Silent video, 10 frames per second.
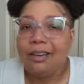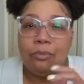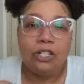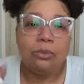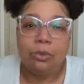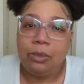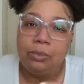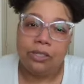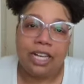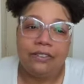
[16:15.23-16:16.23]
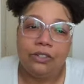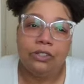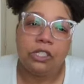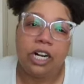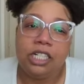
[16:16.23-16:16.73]
multiple people's iPhone
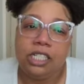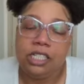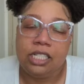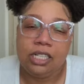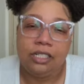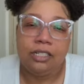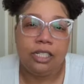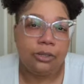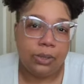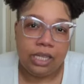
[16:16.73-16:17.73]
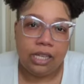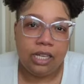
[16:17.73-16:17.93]
chargers and deal with